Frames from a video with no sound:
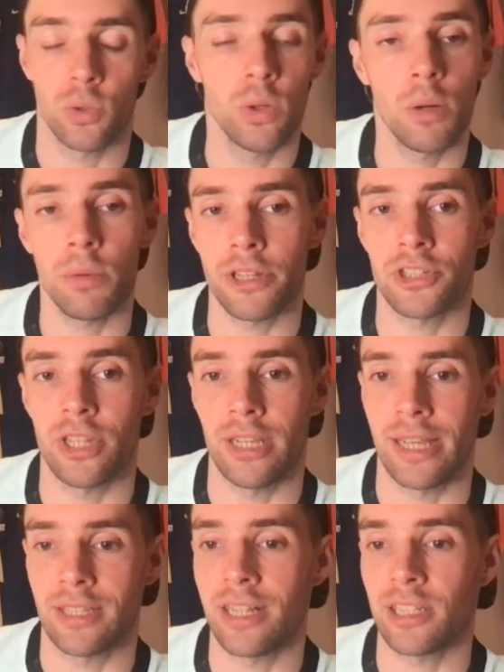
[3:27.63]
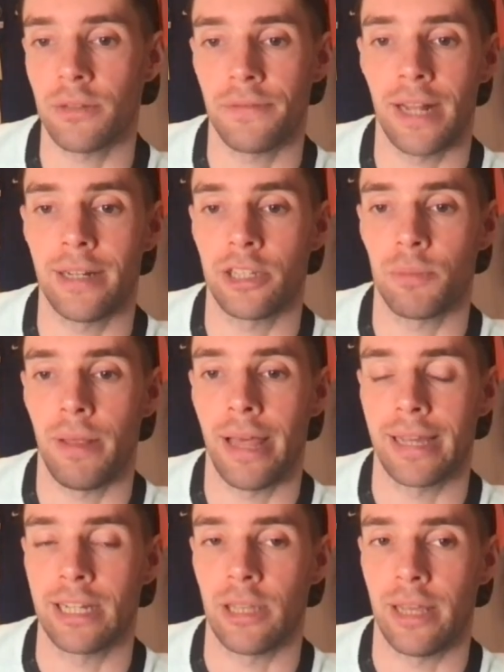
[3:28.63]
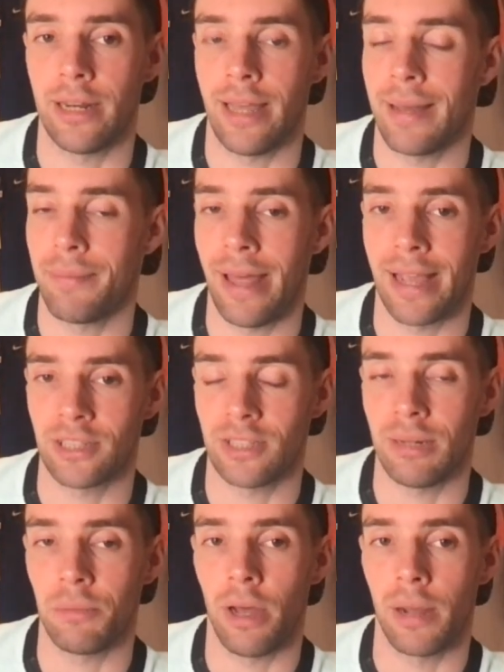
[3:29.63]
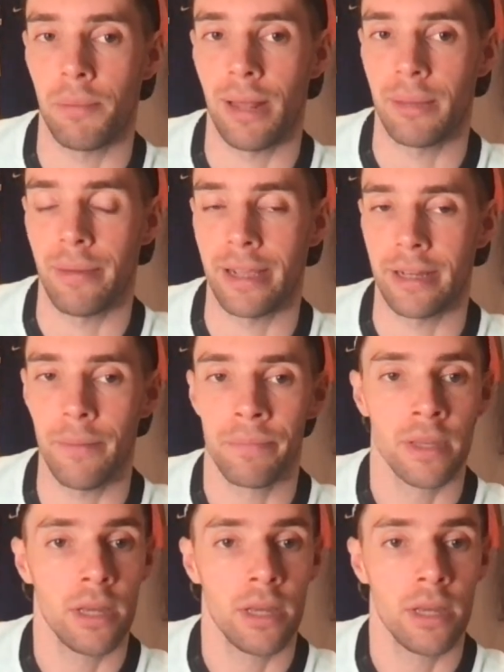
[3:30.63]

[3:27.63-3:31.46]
All I want to see is Enzo Fernandez playing as a deep-lying playmaker.